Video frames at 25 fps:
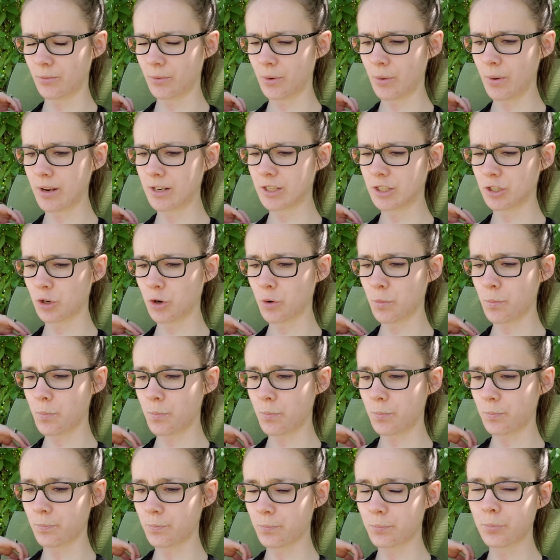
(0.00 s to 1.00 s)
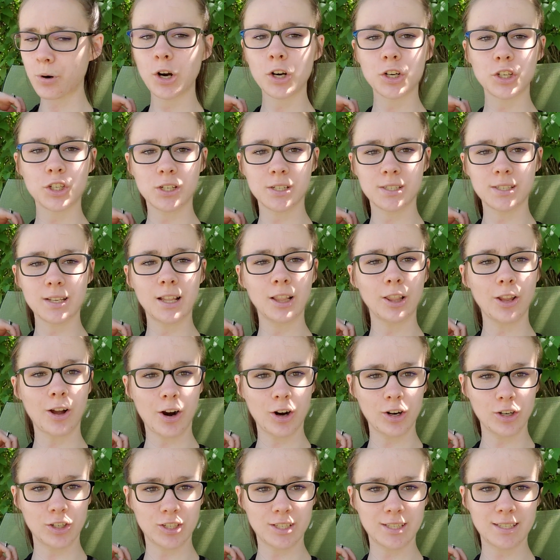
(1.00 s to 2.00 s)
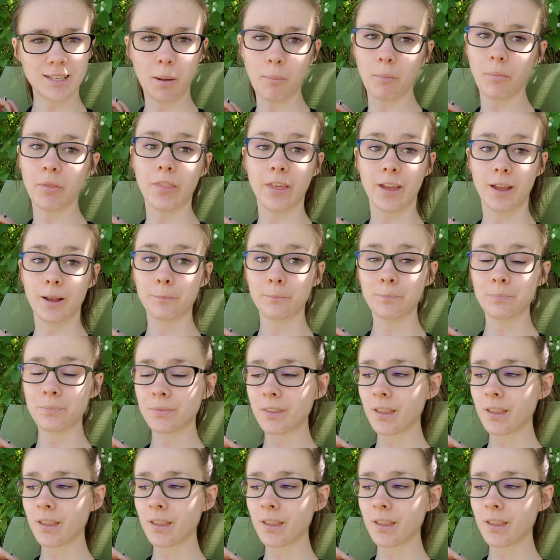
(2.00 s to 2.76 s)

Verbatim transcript: We went to go purchase a large something.